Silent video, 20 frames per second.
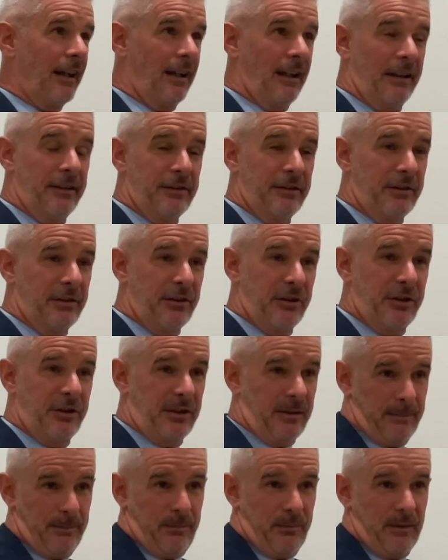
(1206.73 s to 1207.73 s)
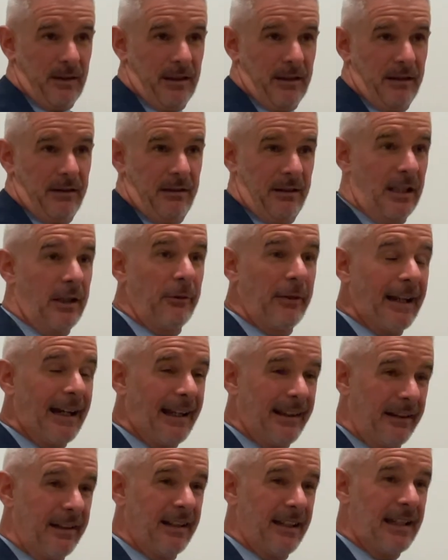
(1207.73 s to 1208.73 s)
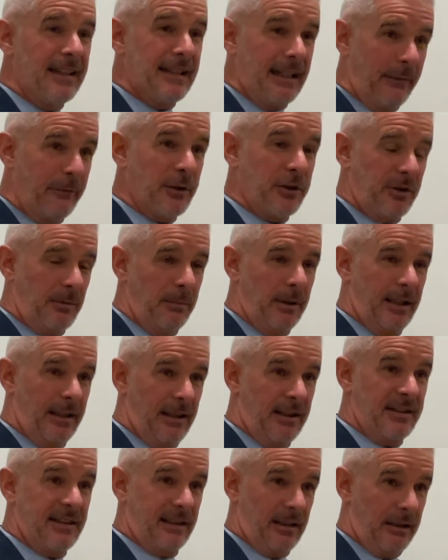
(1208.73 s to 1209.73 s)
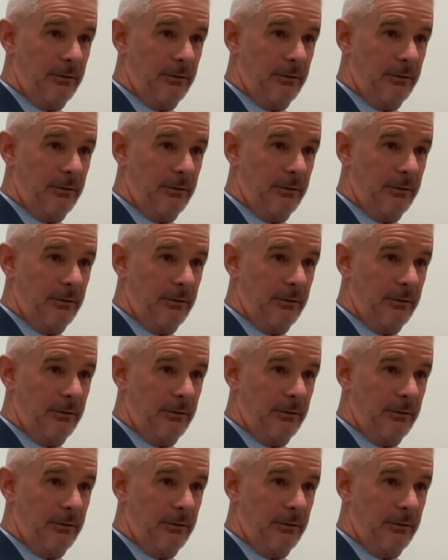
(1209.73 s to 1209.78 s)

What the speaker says: And that inevitably has